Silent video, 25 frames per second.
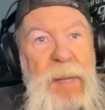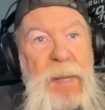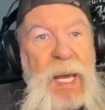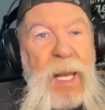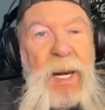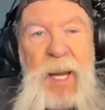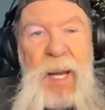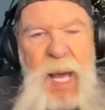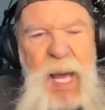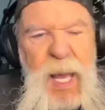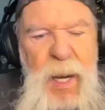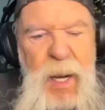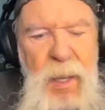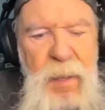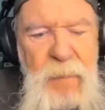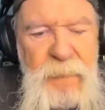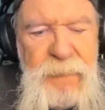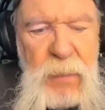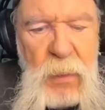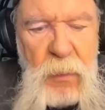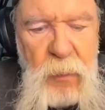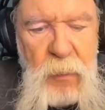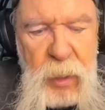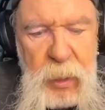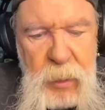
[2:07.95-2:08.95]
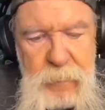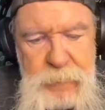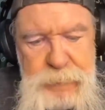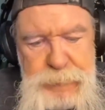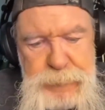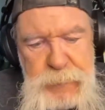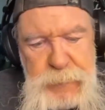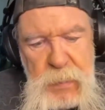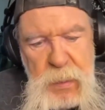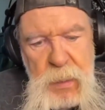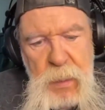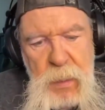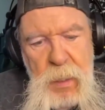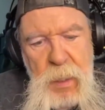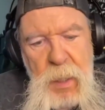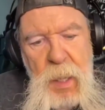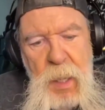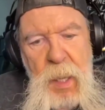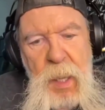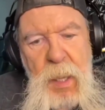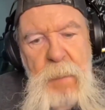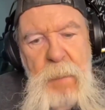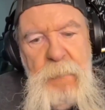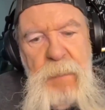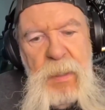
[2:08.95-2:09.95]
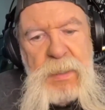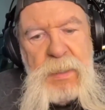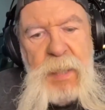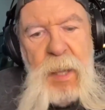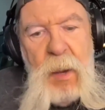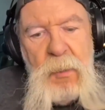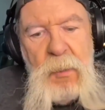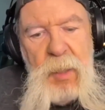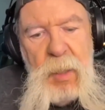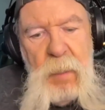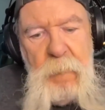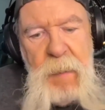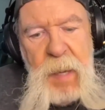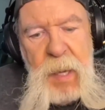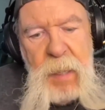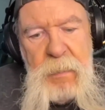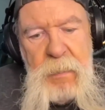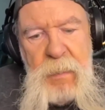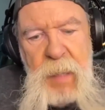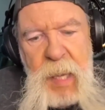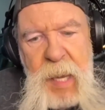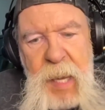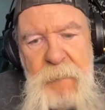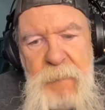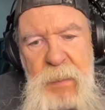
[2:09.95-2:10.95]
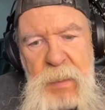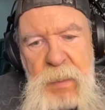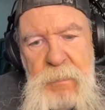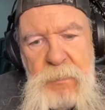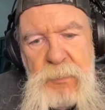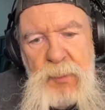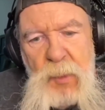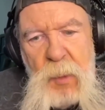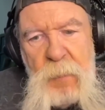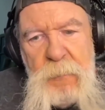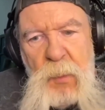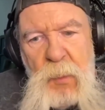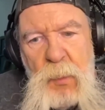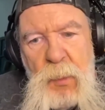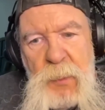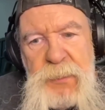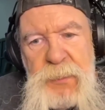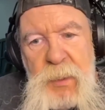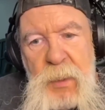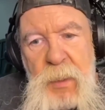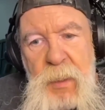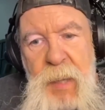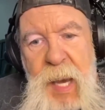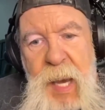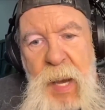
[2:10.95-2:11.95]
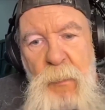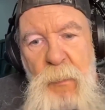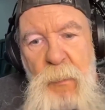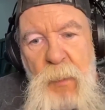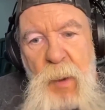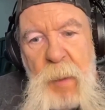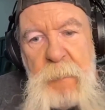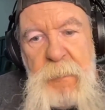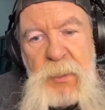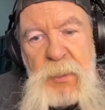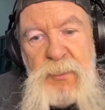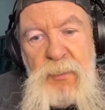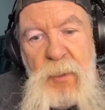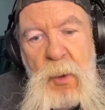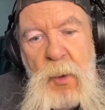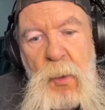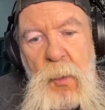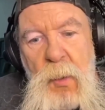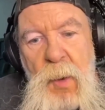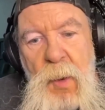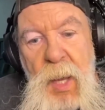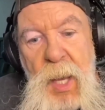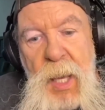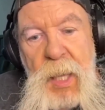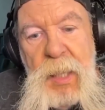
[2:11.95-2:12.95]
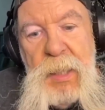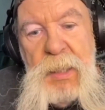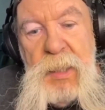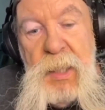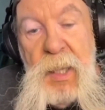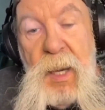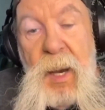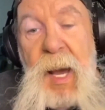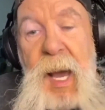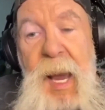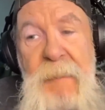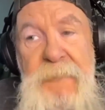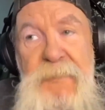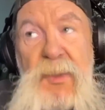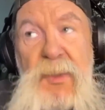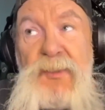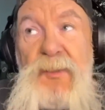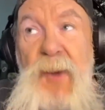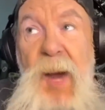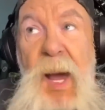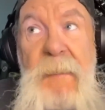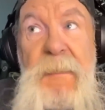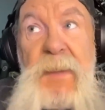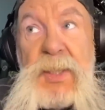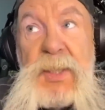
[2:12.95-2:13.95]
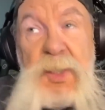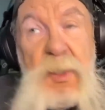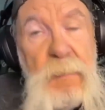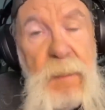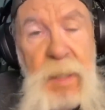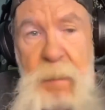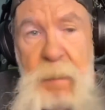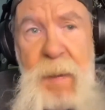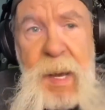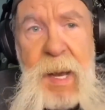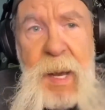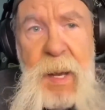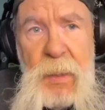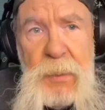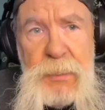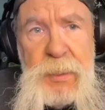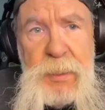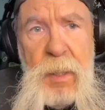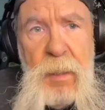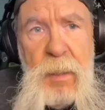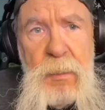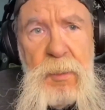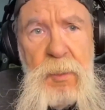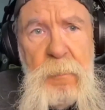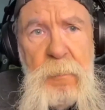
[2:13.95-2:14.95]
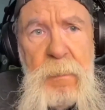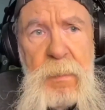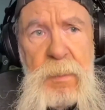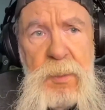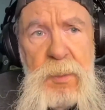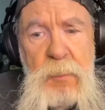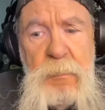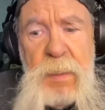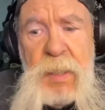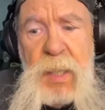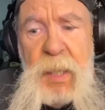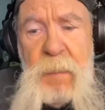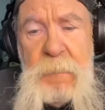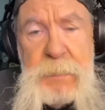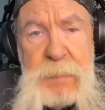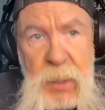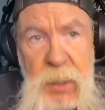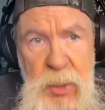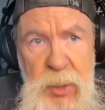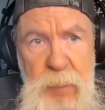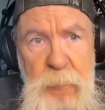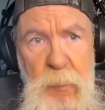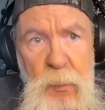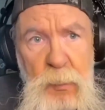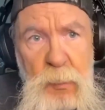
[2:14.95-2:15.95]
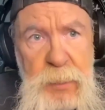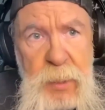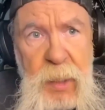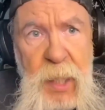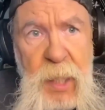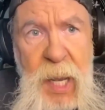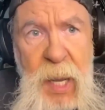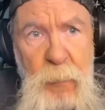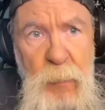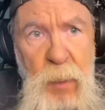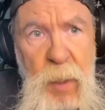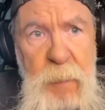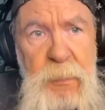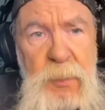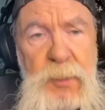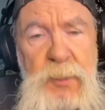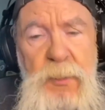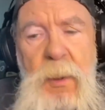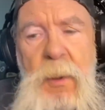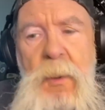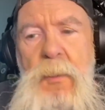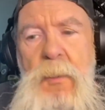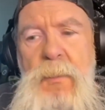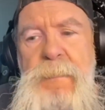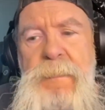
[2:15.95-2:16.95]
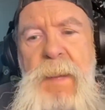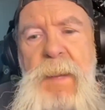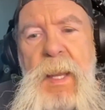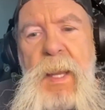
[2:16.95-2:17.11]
I love Dirty. But talking about having trouble with the highway patrol, yeah, after driving so many miles, yeah, you become visible to the highway patrol.